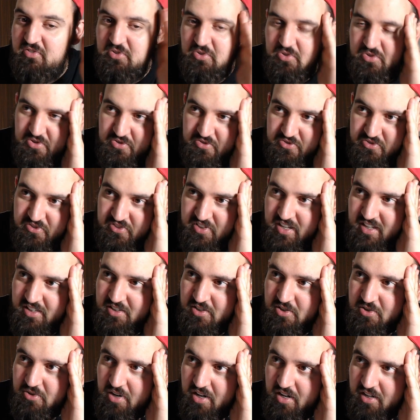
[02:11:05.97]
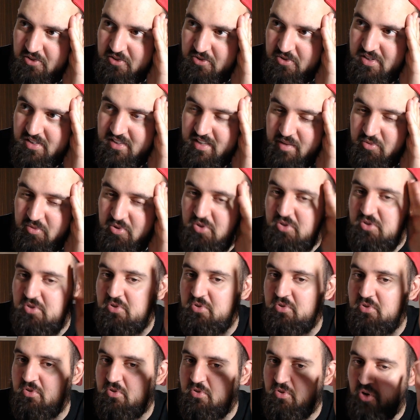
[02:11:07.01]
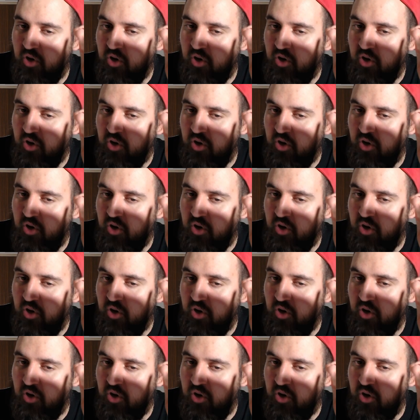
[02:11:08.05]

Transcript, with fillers: you, you think you are doing them good, you, you